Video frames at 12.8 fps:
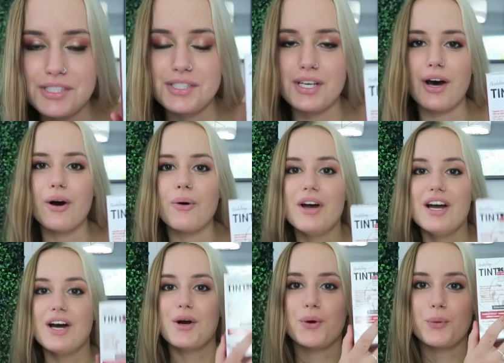So
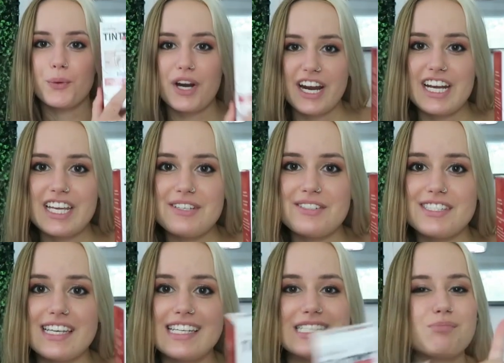we're gonna use
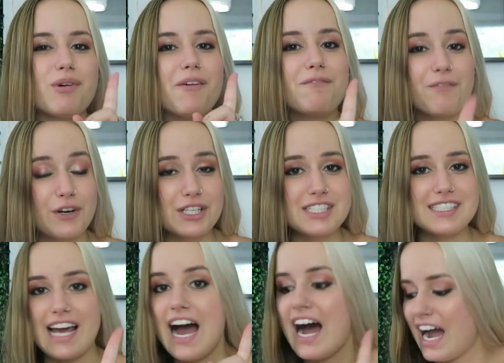this, but
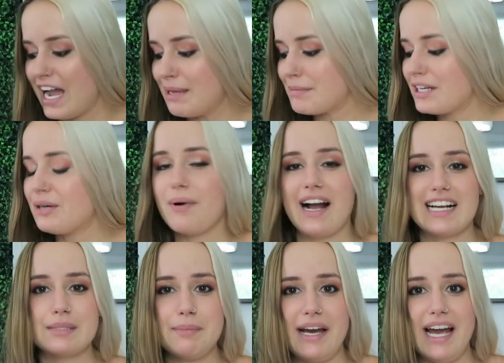first I'm gonna
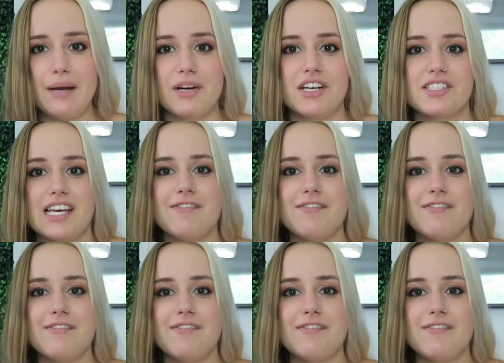wax my eyebrows.